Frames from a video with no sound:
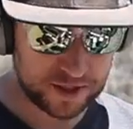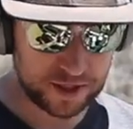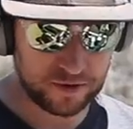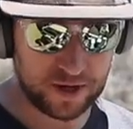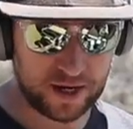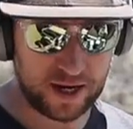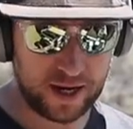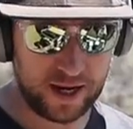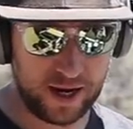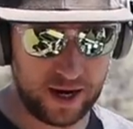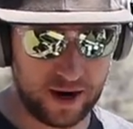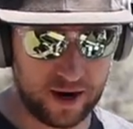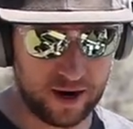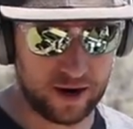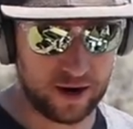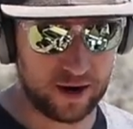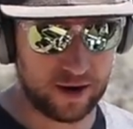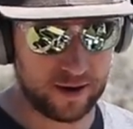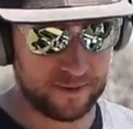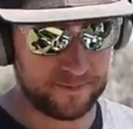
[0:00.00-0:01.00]
doing
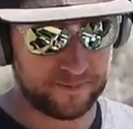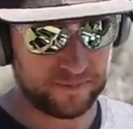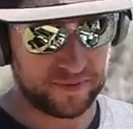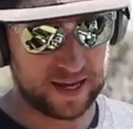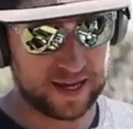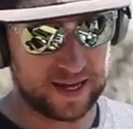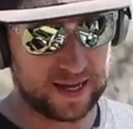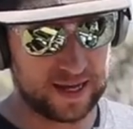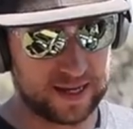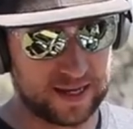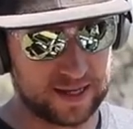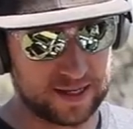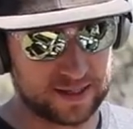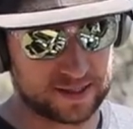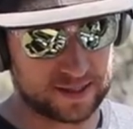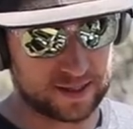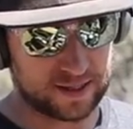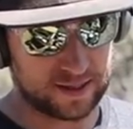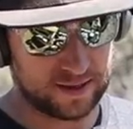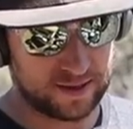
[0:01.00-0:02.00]
here
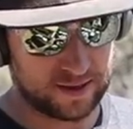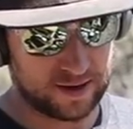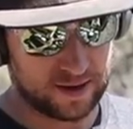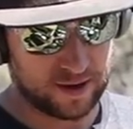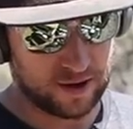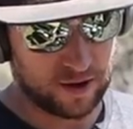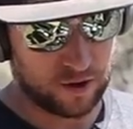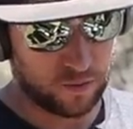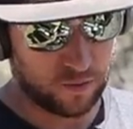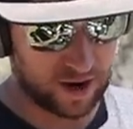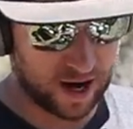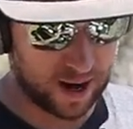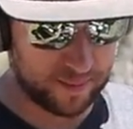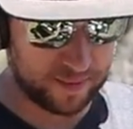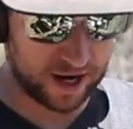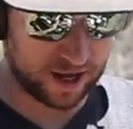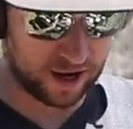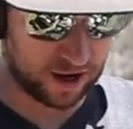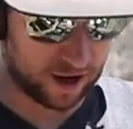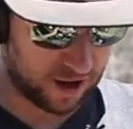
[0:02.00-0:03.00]
is what I'm
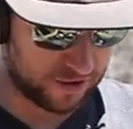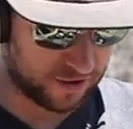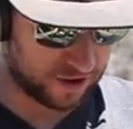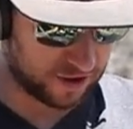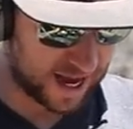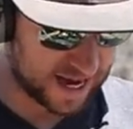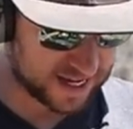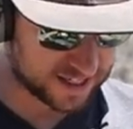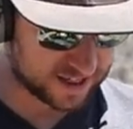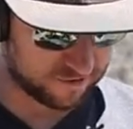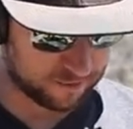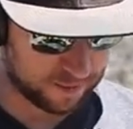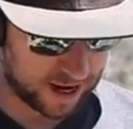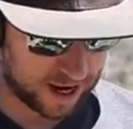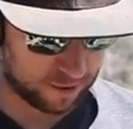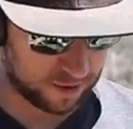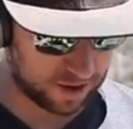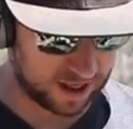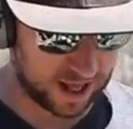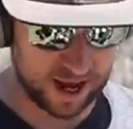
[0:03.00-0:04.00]
gonna call the last of my
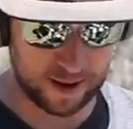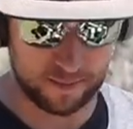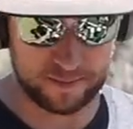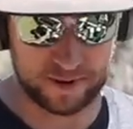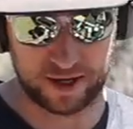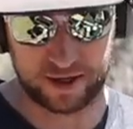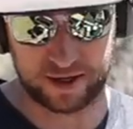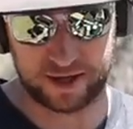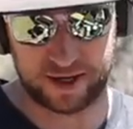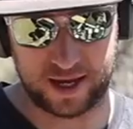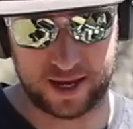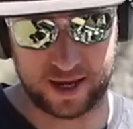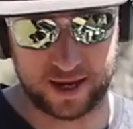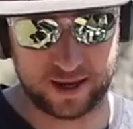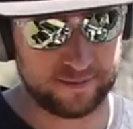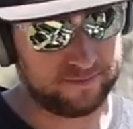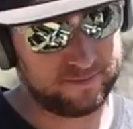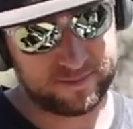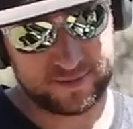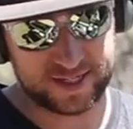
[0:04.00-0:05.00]
reliability
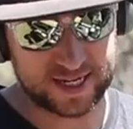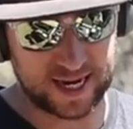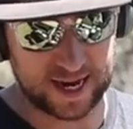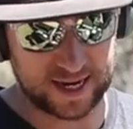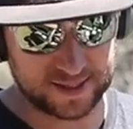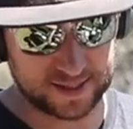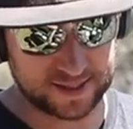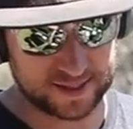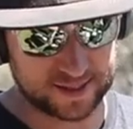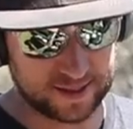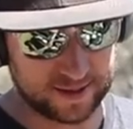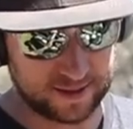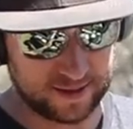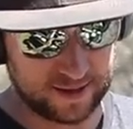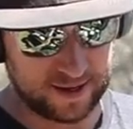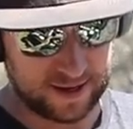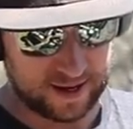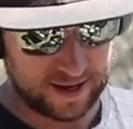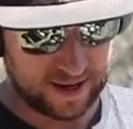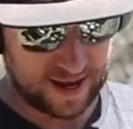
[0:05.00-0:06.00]
tests
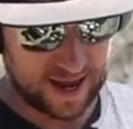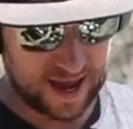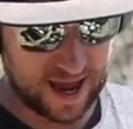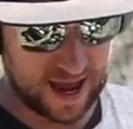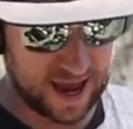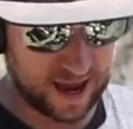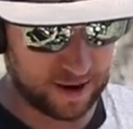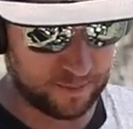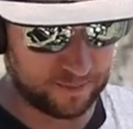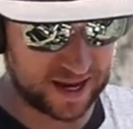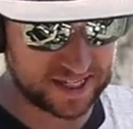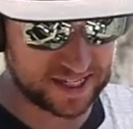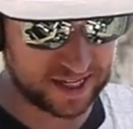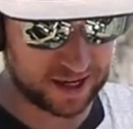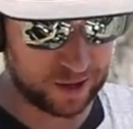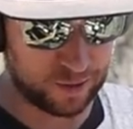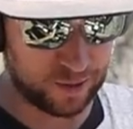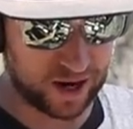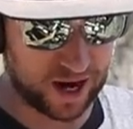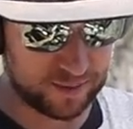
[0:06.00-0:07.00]
and
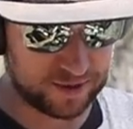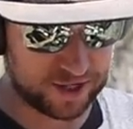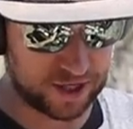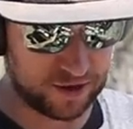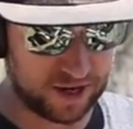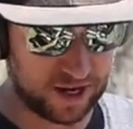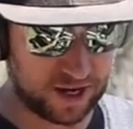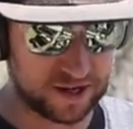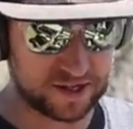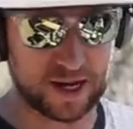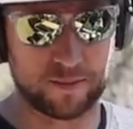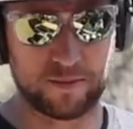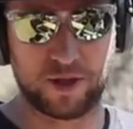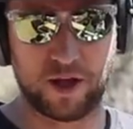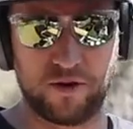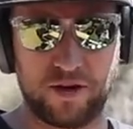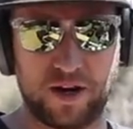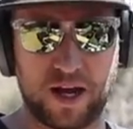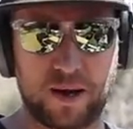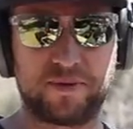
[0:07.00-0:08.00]
basically what I'm doing here is I'm
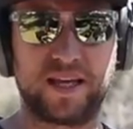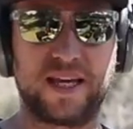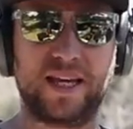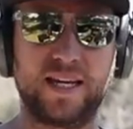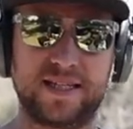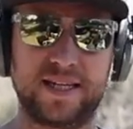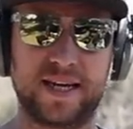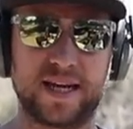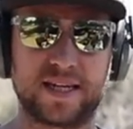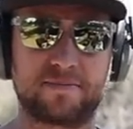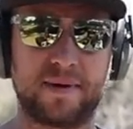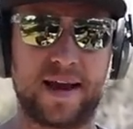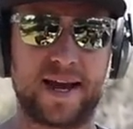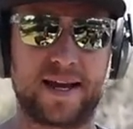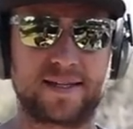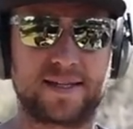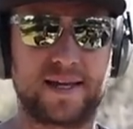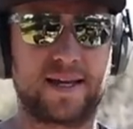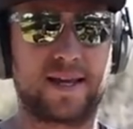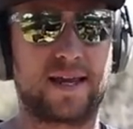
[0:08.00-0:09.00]
loading up the ETS
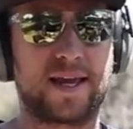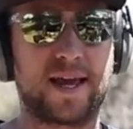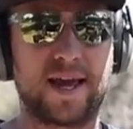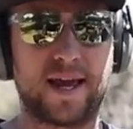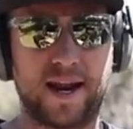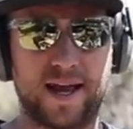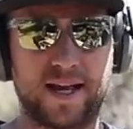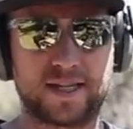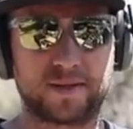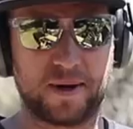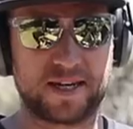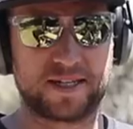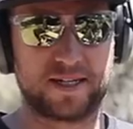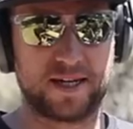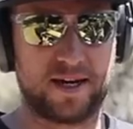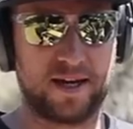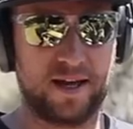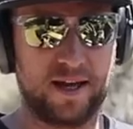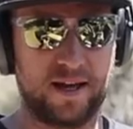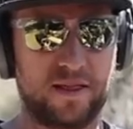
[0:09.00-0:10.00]
magazine. Again, I
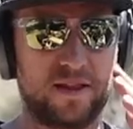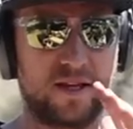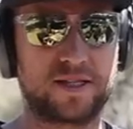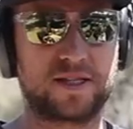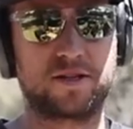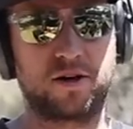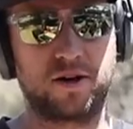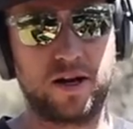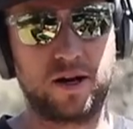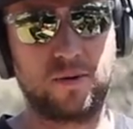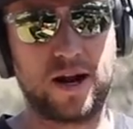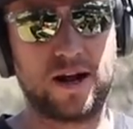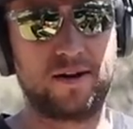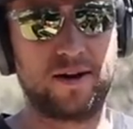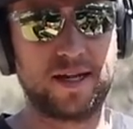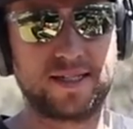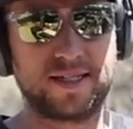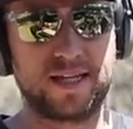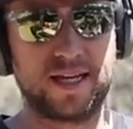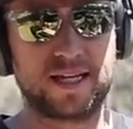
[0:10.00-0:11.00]
expected this 30 round
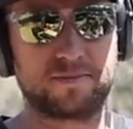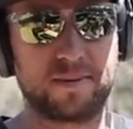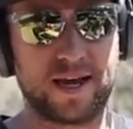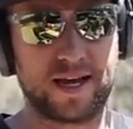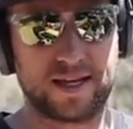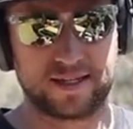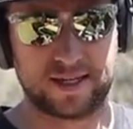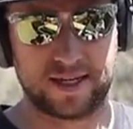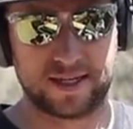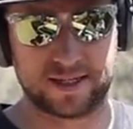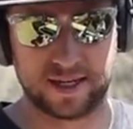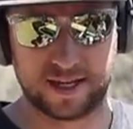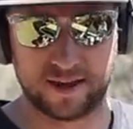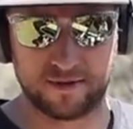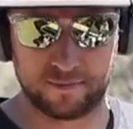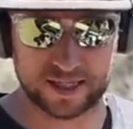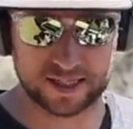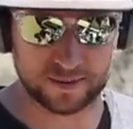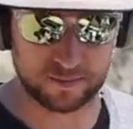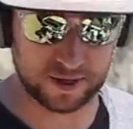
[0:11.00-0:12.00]
ETS magazine to
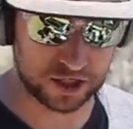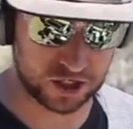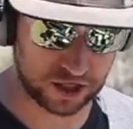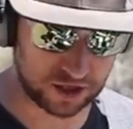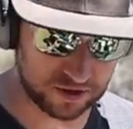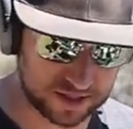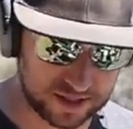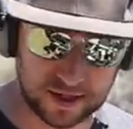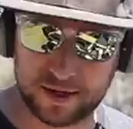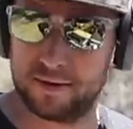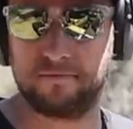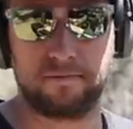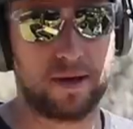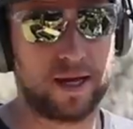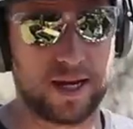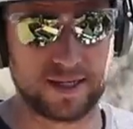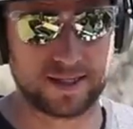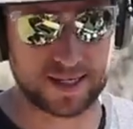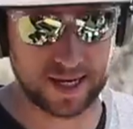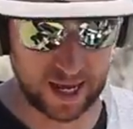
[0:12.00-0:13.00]
give me some issues
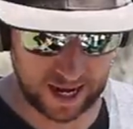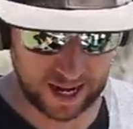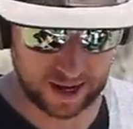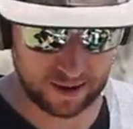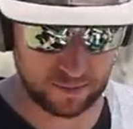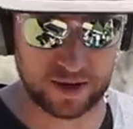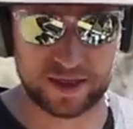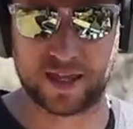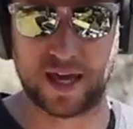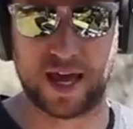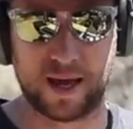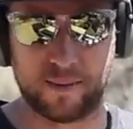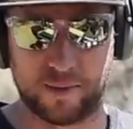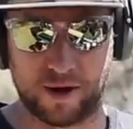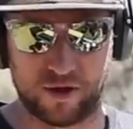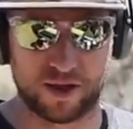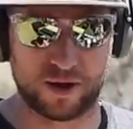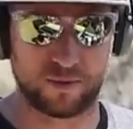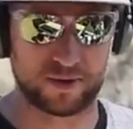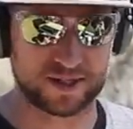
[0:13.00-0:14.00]
and it didn't with the
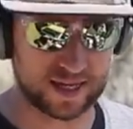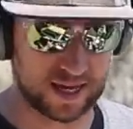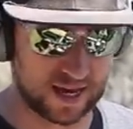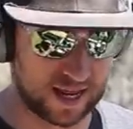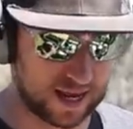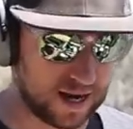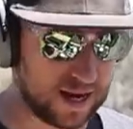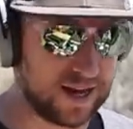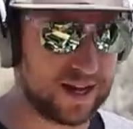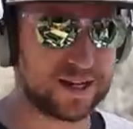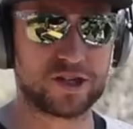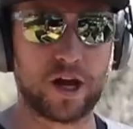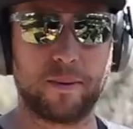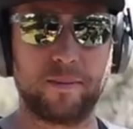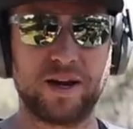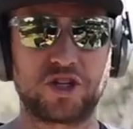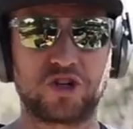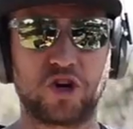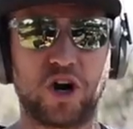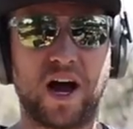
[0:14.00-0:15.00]
ammo that was in it. So I'm
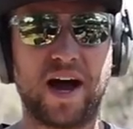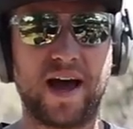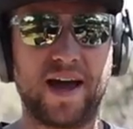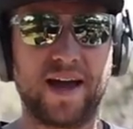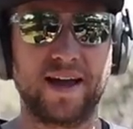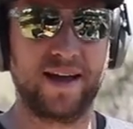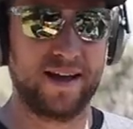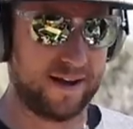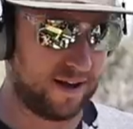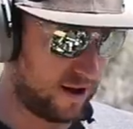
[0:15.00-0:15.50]
gonna try